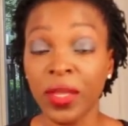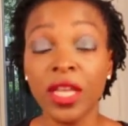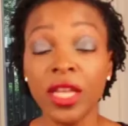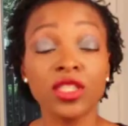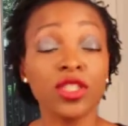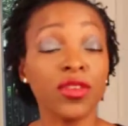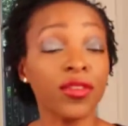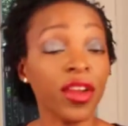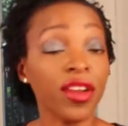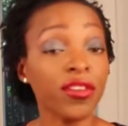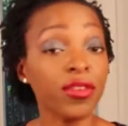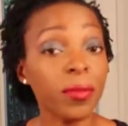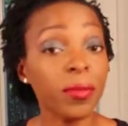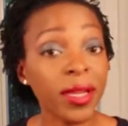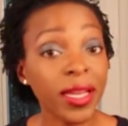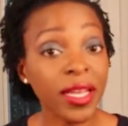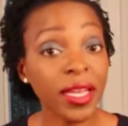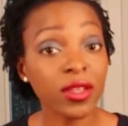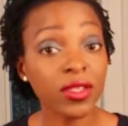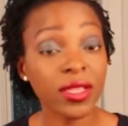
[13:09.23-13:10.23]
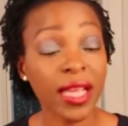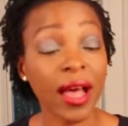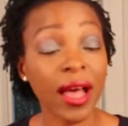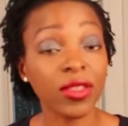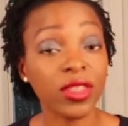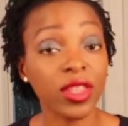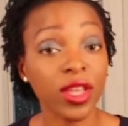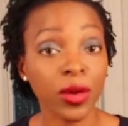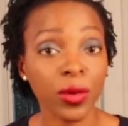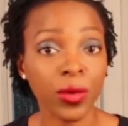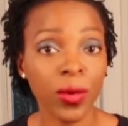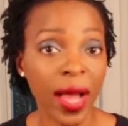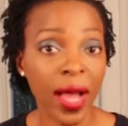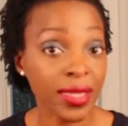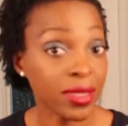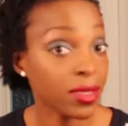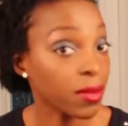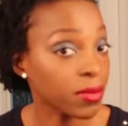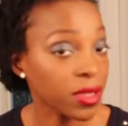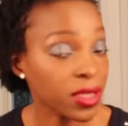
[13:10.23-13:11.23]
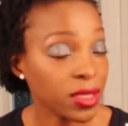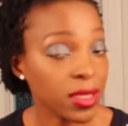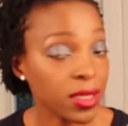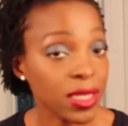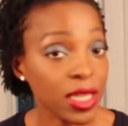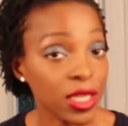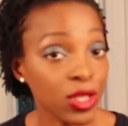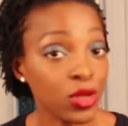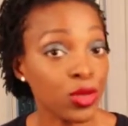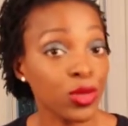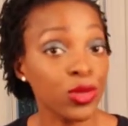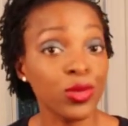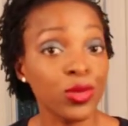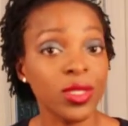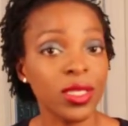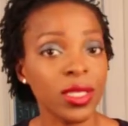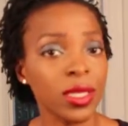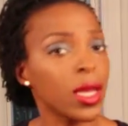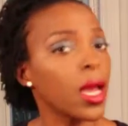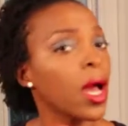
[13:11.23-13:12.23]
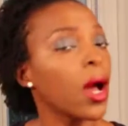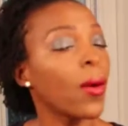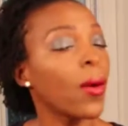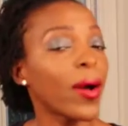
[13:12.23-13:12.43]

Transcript: So for everybody else out there who has something to say to Lucy,